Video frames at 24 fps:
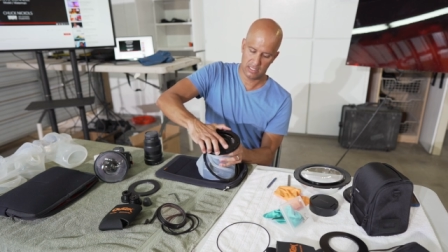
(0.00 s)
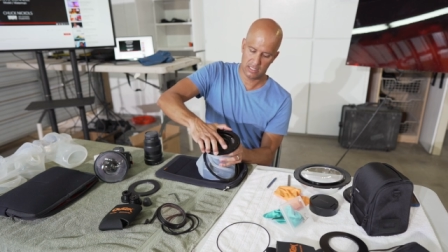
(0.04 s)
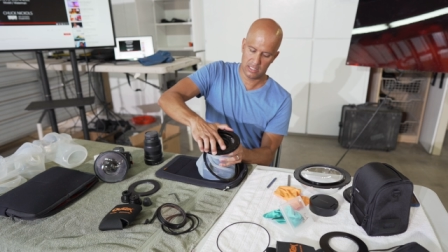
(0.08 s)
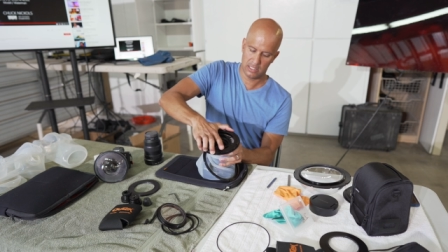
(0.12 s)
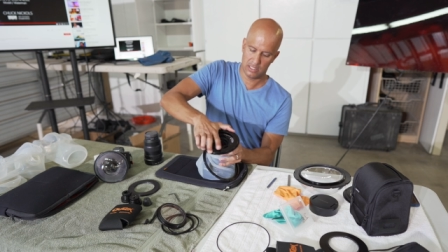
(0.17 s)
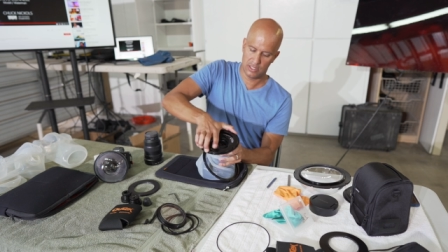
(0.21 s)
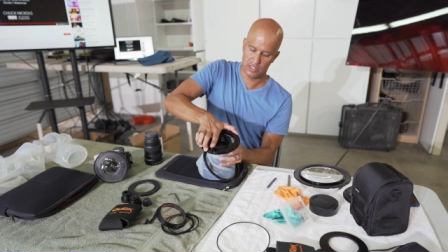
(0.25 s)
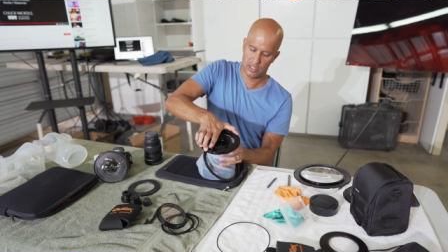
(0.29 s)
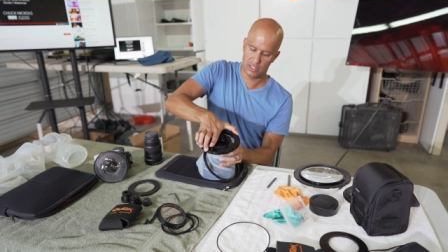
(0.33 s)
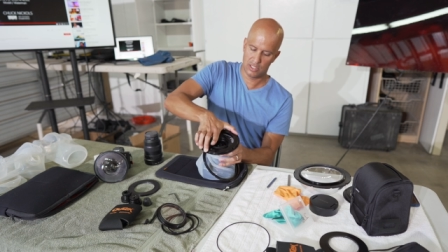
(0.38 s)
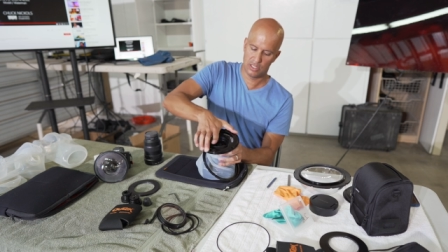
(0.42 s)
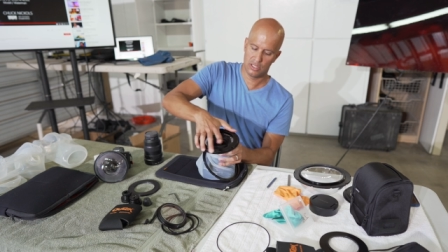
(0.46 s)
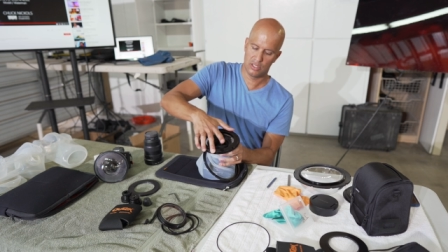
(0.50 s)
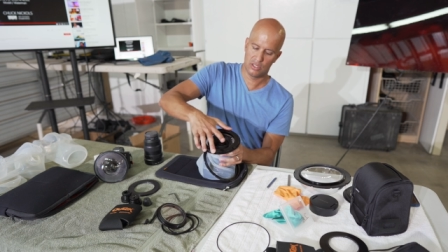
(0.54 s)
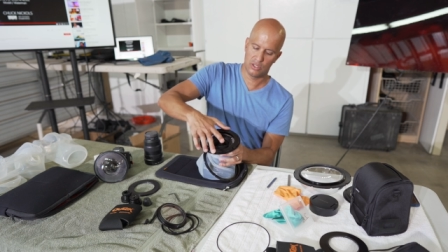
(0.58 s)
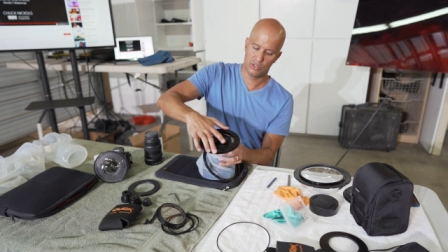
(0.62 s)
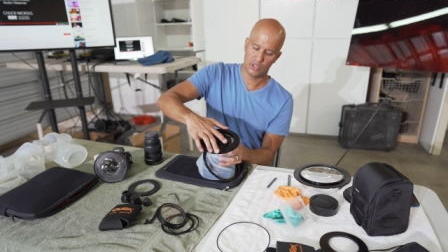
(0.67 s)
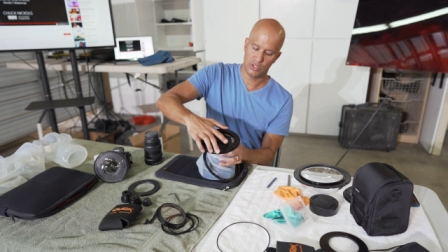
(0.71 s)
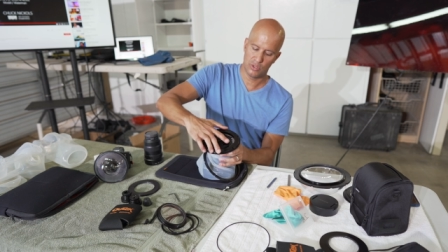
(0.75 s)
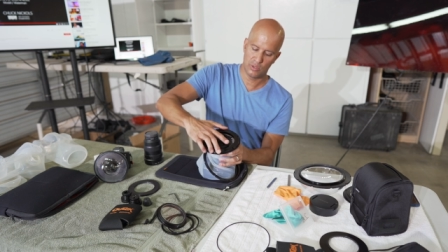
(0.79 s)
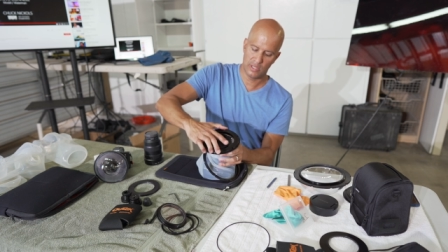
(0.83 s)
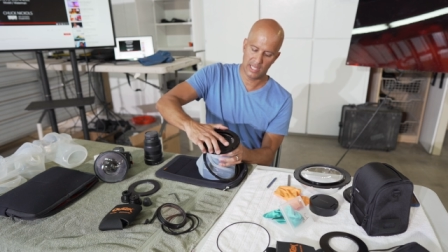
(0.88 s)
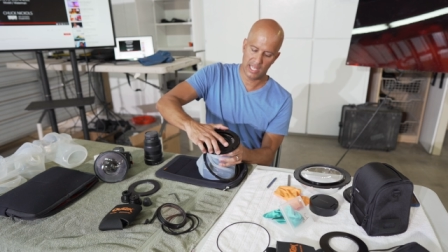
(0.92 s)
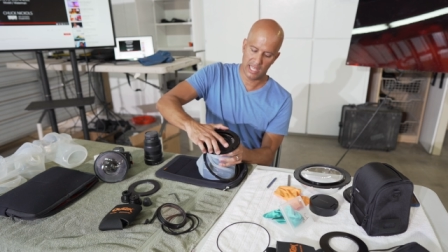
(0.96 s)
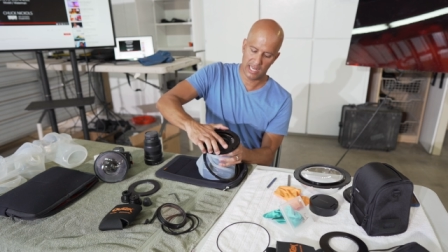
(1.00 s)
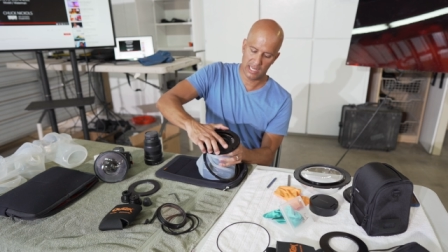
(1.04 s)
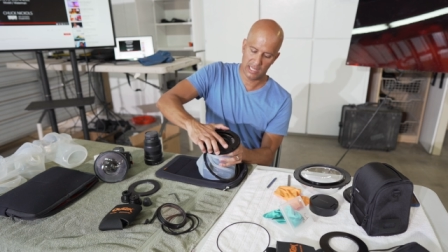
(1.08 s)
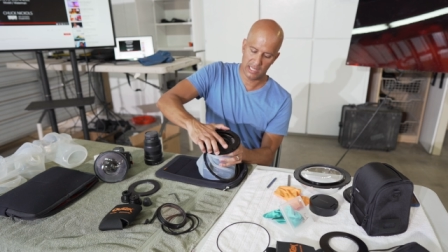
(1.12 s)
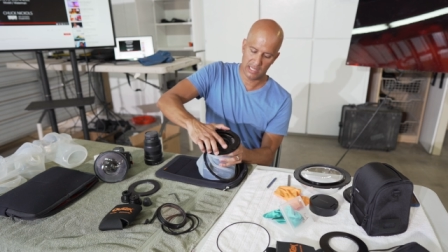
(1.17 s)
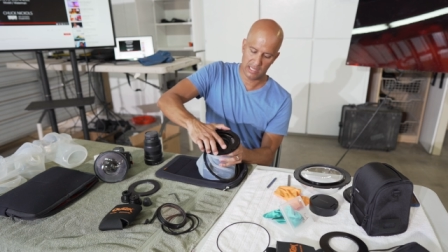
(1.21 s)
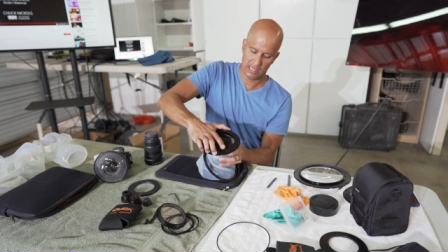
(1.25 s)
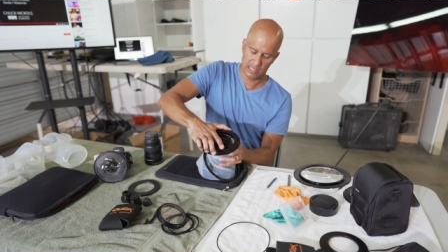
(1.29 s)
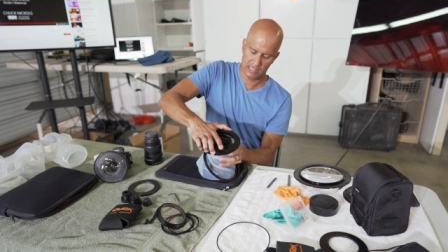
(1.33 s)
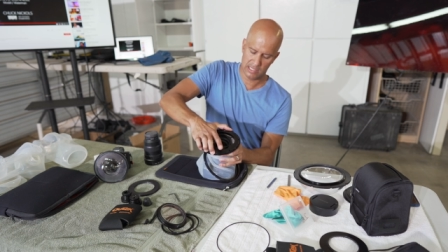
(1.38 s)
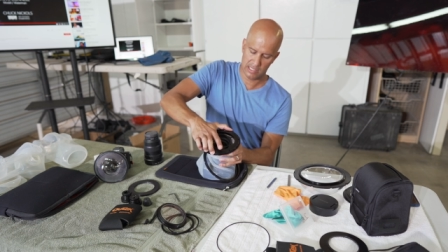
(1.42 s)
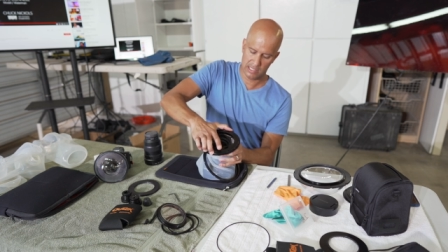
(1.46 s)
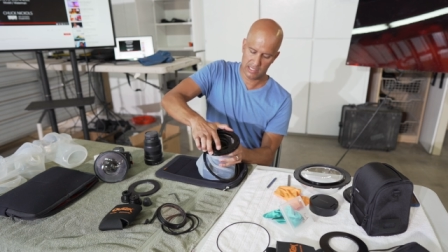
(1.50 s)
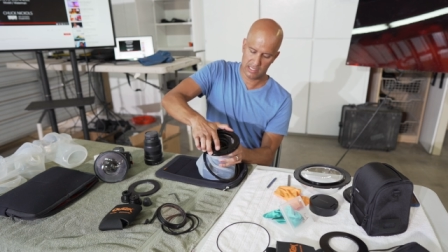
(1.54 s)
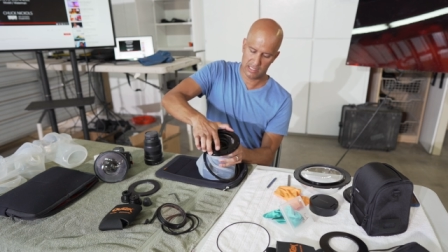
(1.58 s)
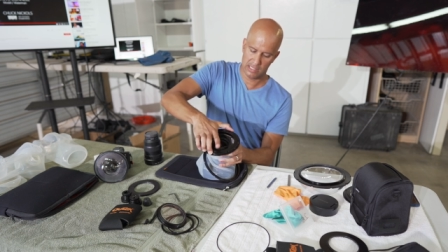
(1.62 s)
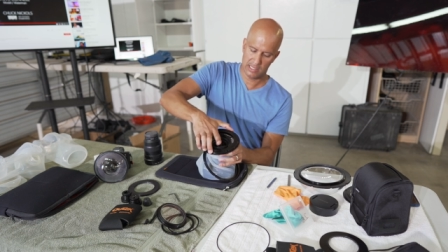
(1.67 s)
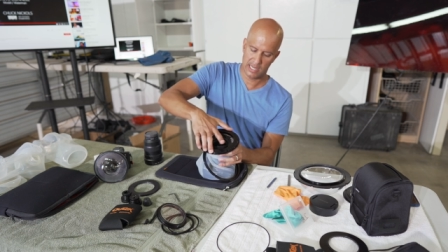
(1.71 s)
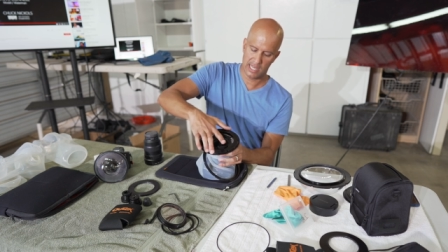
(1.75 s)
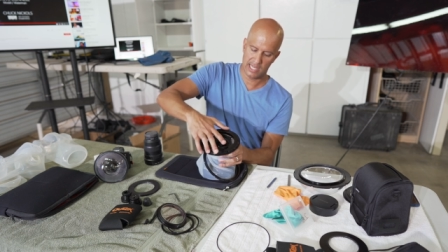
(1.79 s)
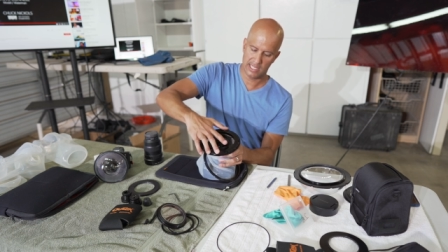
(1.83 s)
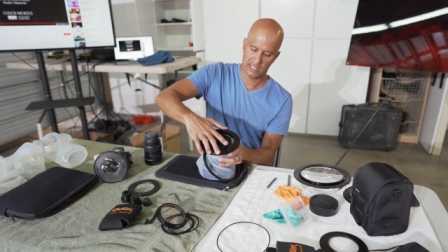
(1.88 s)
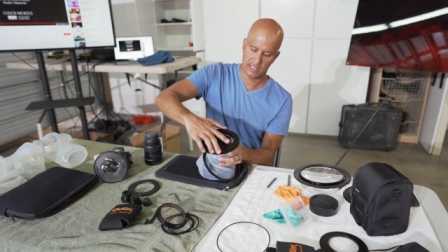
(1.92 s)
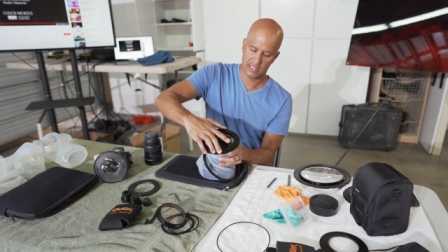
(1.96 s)
until you get it
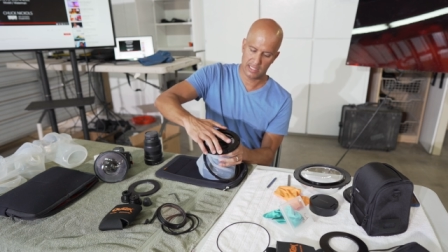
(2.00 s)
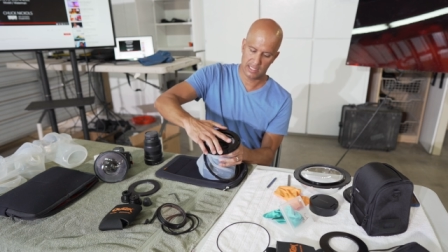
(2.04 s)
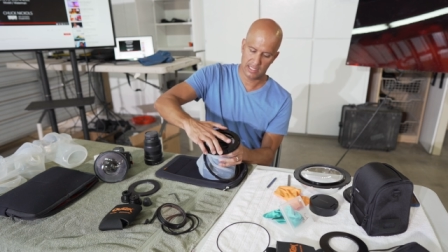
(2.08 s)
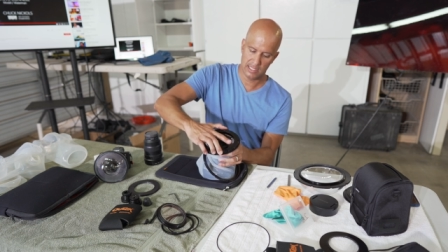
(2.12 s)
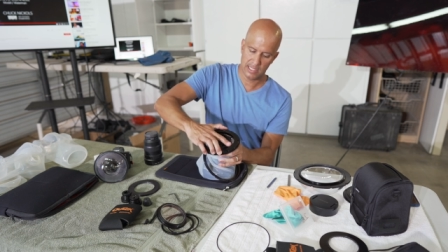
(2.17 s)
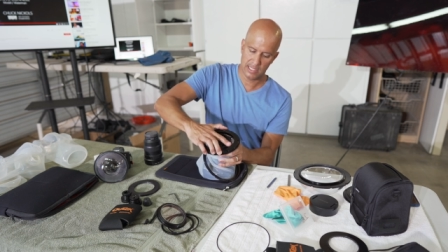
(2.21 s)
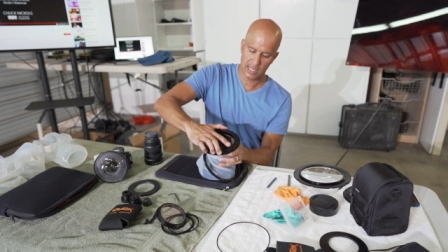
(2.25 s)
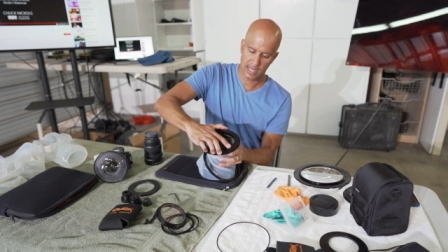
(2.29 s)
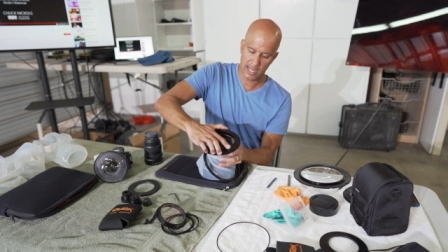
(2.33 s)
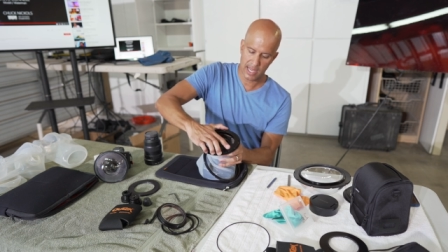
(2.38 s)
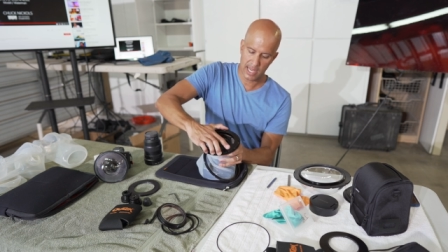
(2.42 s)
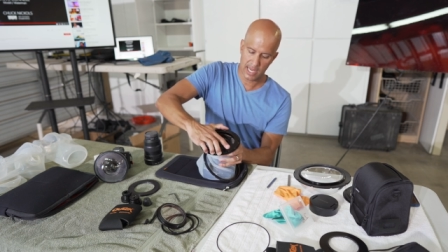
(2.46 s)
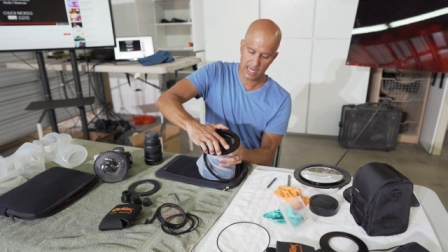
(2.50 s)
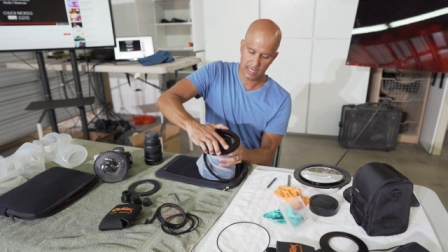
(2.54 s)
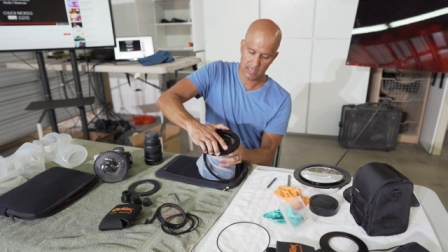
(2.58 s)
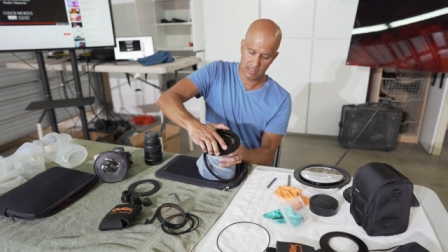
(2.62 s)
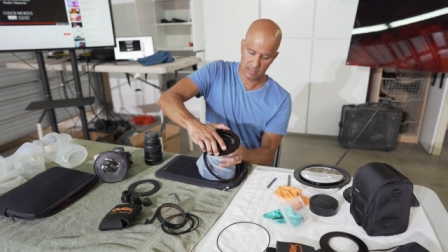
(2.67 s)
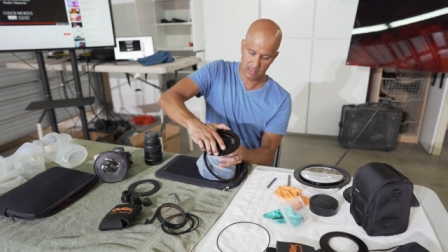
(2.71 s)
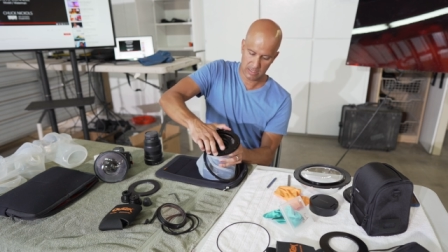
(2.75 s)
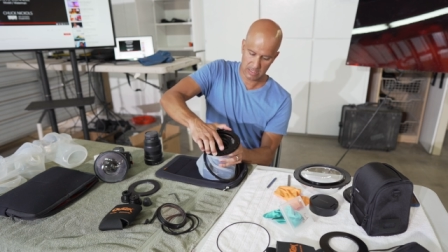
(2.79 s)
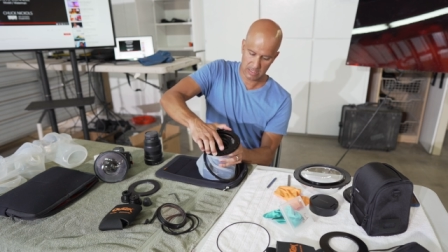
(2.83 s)
nice and tight.